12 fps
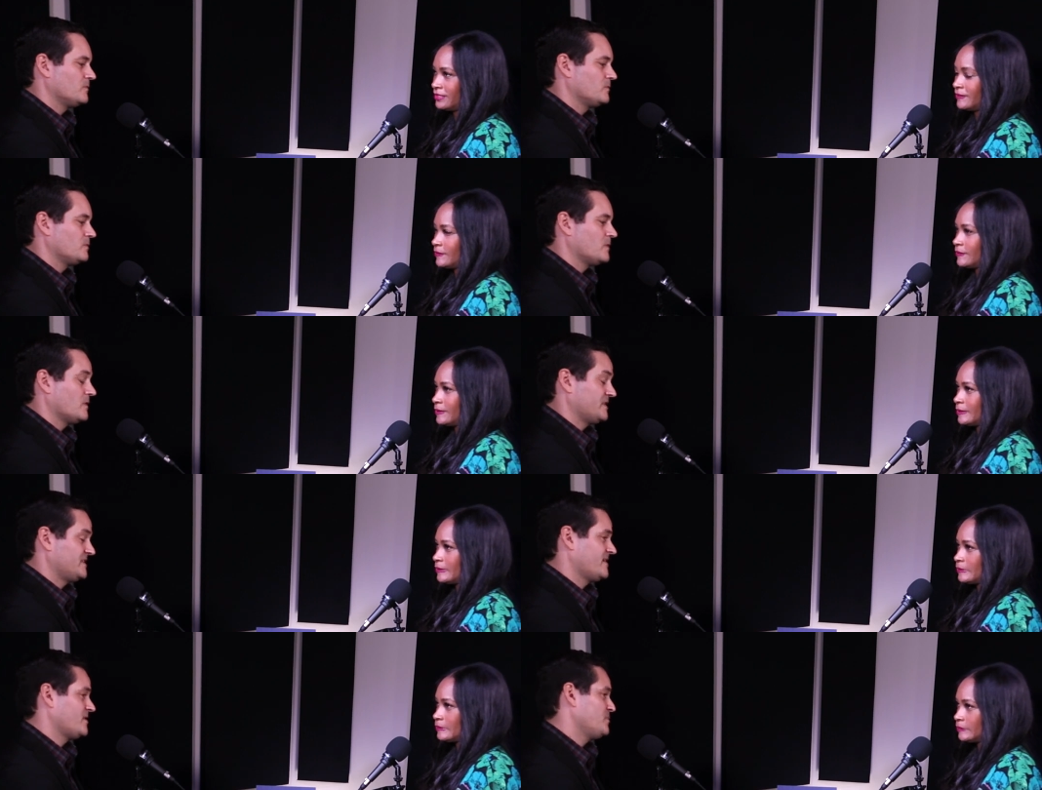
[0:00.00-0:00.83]
Speaker 1: w- what we
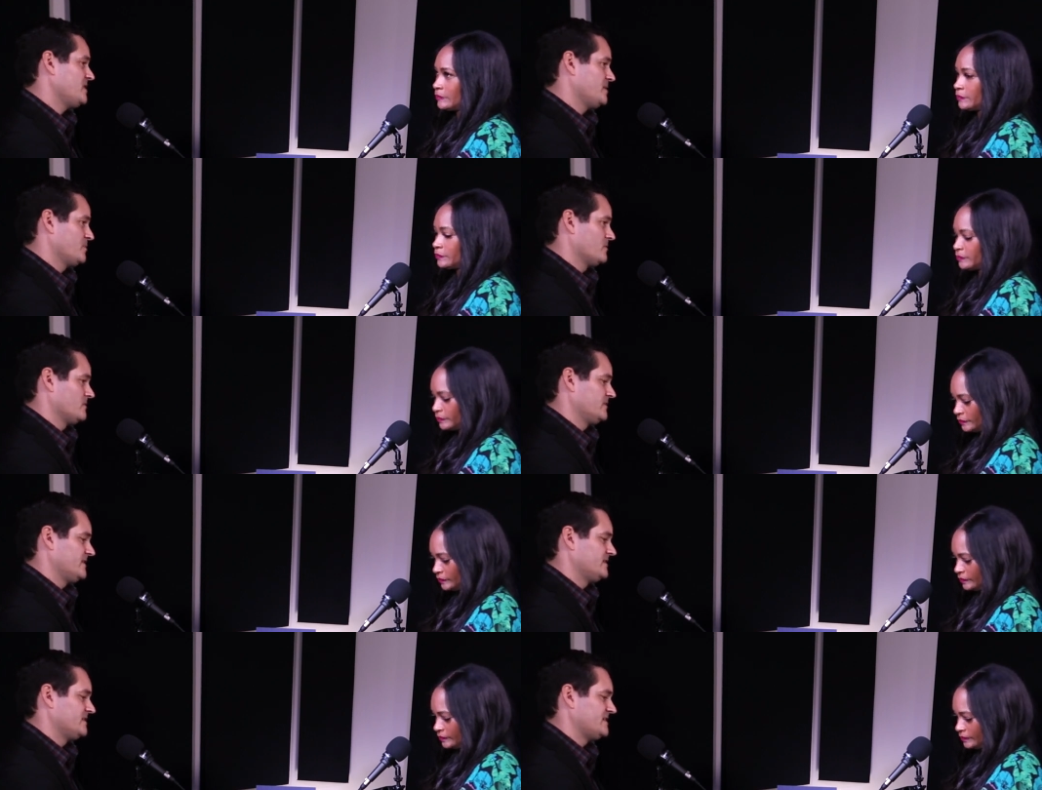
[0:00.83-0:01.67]
tell people
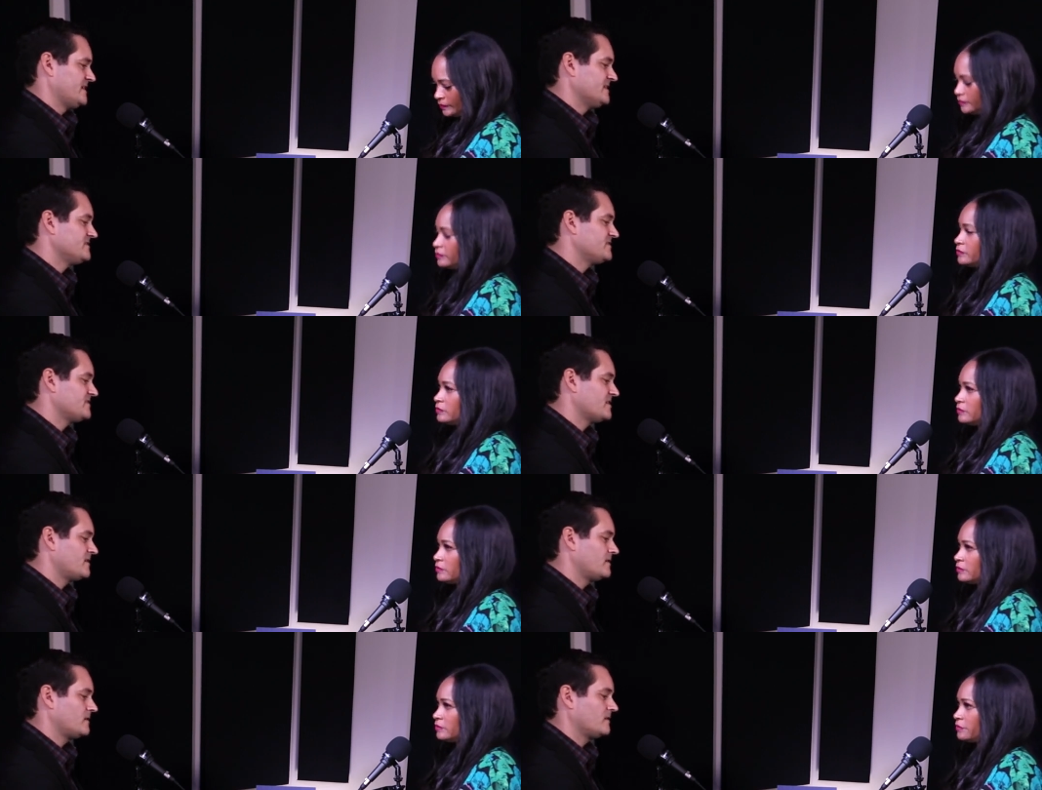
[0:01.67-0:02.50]
is
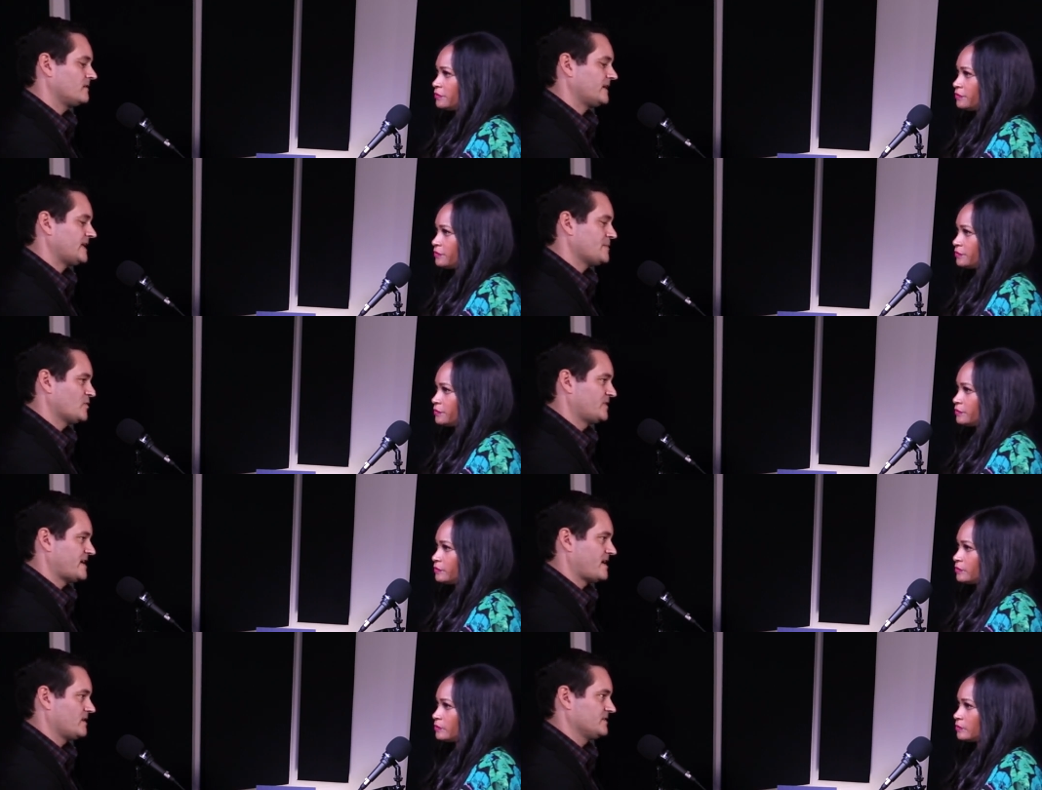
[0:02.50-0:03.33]
in-center
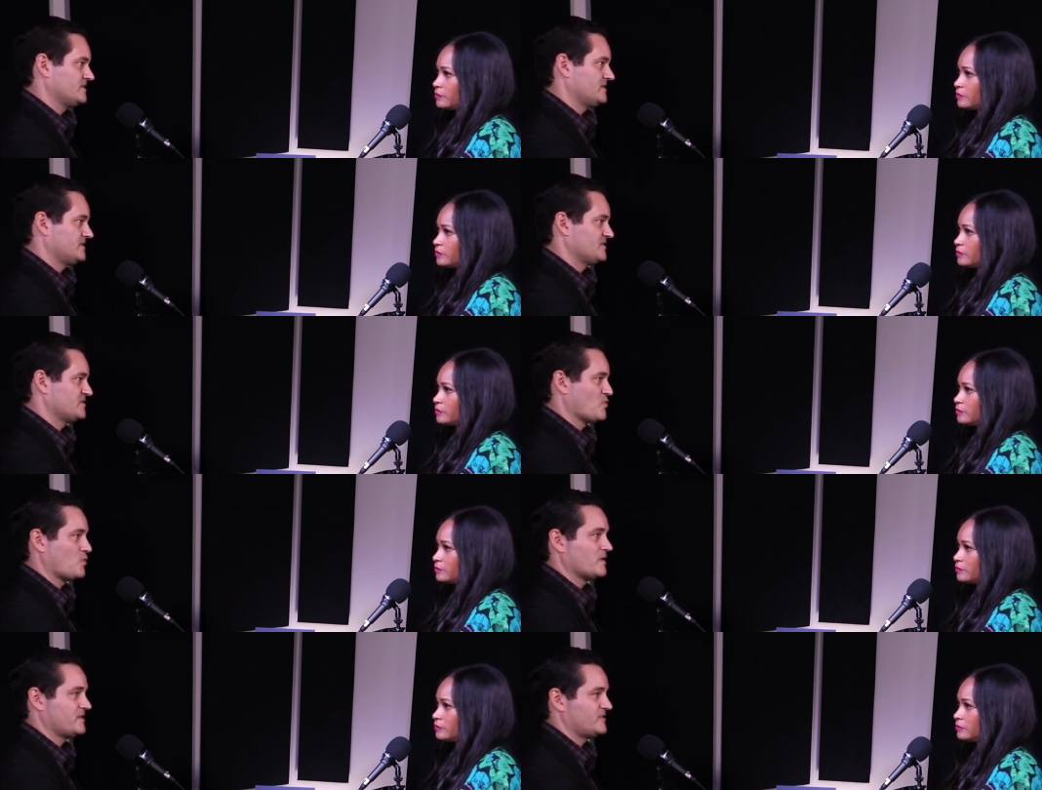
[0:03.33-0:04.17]
hemodialysis is
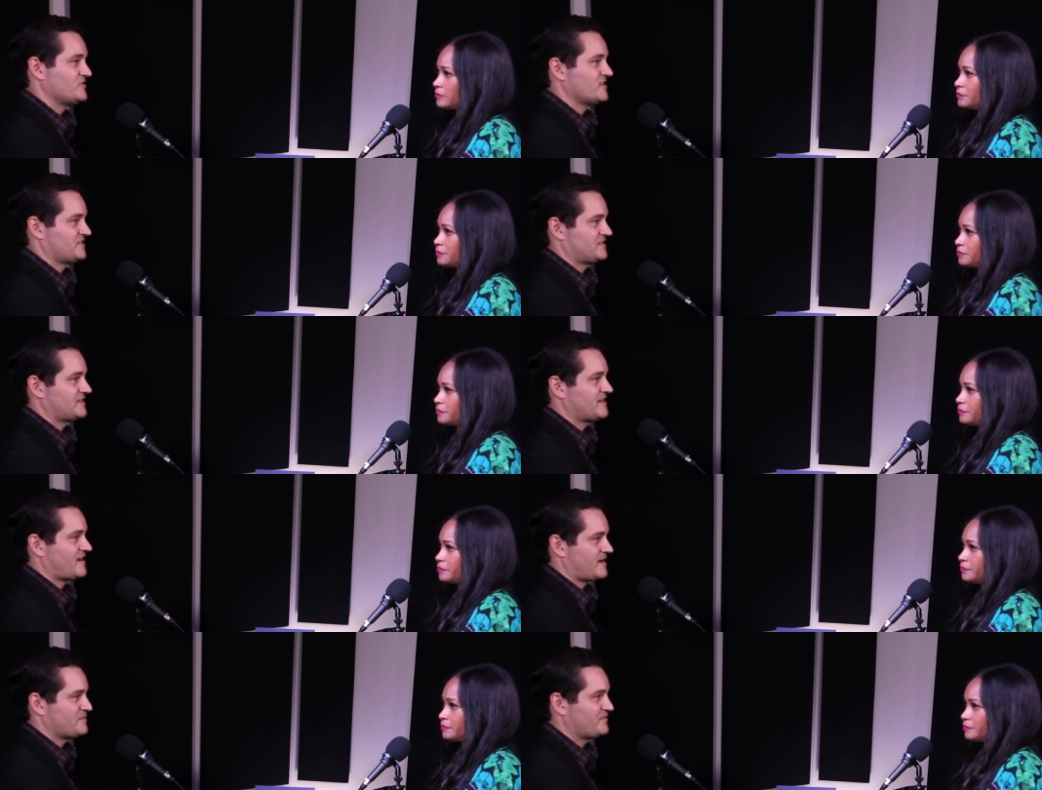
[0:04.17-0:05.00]
more than just the
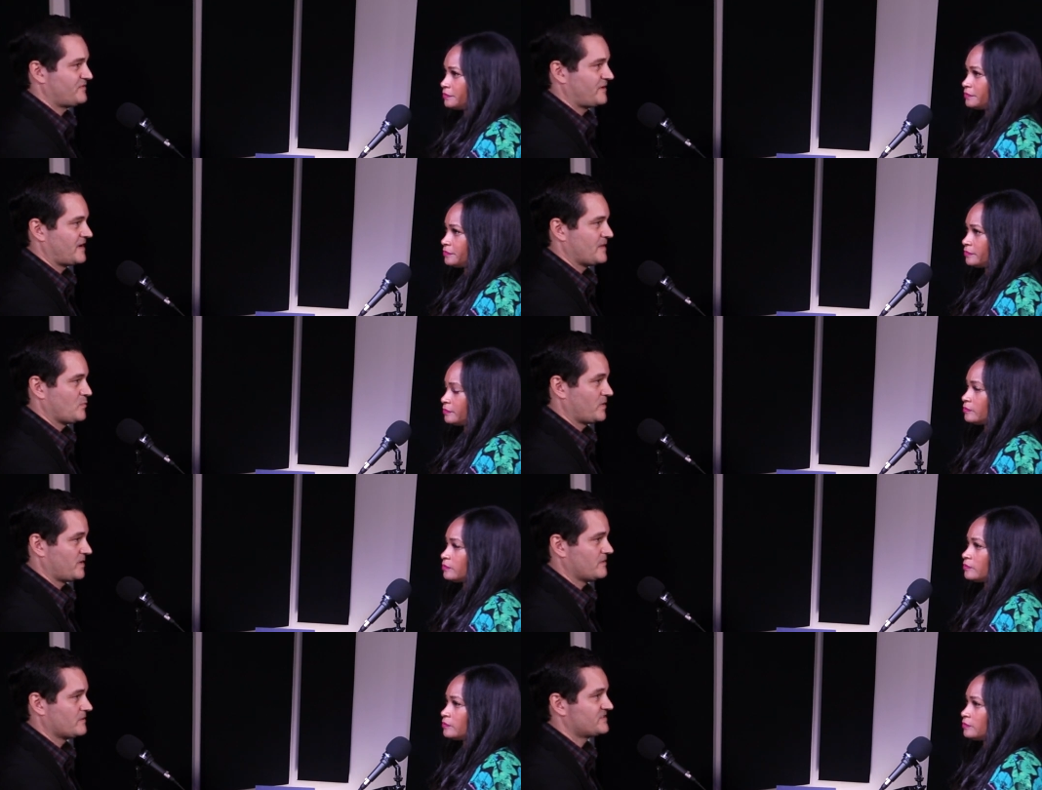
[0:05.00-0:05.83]
time frame where
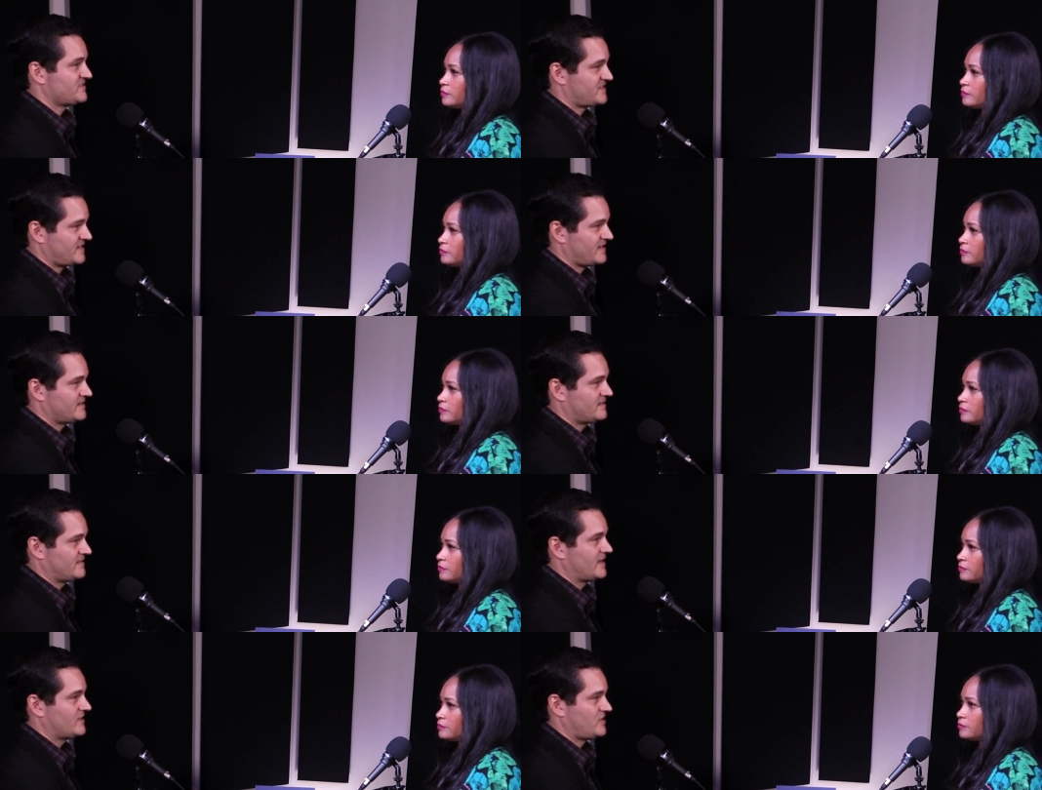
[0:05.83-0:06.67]
you're sitting in
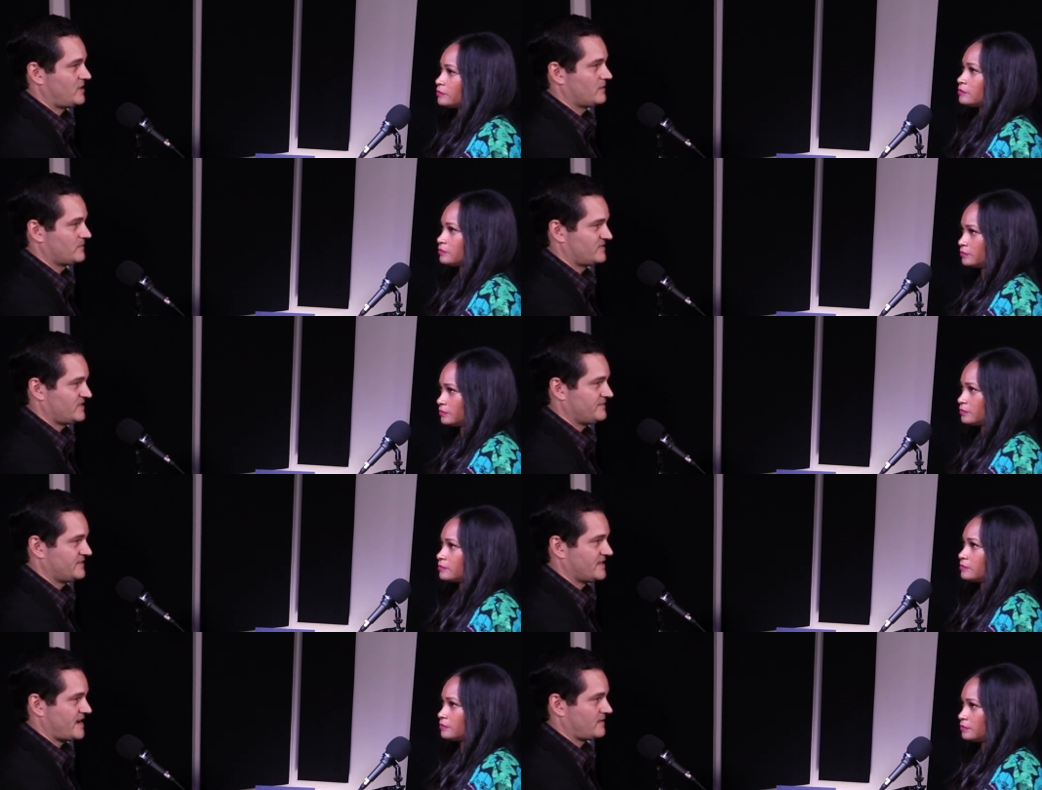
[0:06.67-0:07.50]
that chair
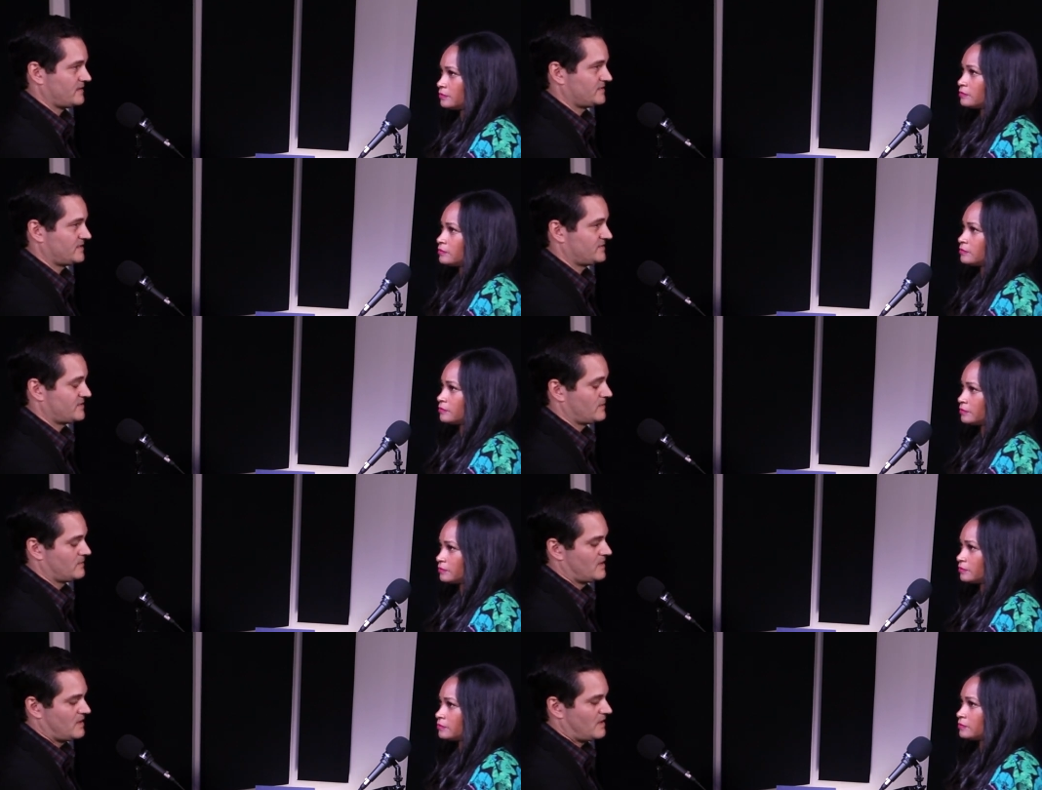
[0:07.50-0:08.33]
receiving dialysis. So,